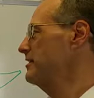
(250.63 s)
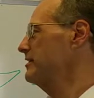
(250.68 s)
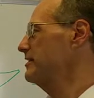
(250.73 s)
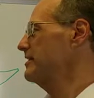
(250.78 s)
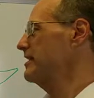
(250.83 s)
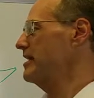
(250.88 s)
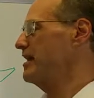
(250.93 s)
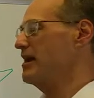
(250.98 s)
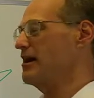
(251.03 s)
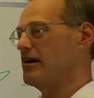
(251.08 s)

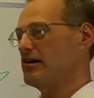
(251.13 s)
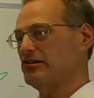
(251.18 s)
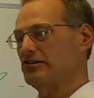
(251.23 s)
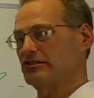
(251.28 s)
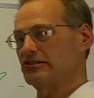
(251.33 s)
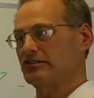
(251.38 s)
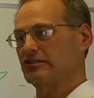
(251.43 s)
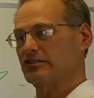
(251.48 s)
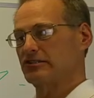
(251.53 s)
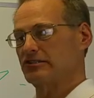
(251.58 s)
The
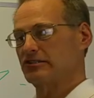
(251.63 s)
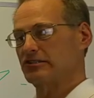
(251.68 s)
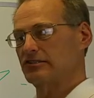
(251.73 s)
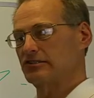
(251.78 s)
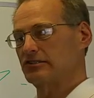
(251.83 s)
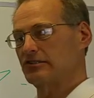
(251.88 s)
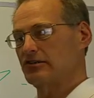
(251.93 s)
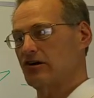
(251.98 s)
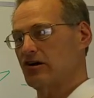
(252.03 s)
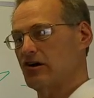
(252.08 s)
house,
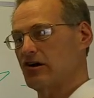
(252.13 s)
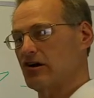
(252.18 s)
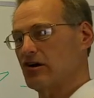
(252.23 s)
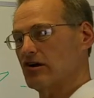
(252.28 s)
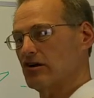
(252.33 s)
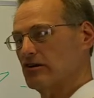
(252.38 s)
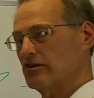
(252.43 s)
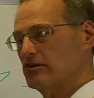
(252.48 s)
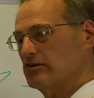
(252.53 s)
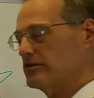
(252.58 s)
the
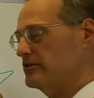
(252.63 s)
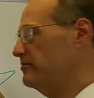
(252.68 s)
car, the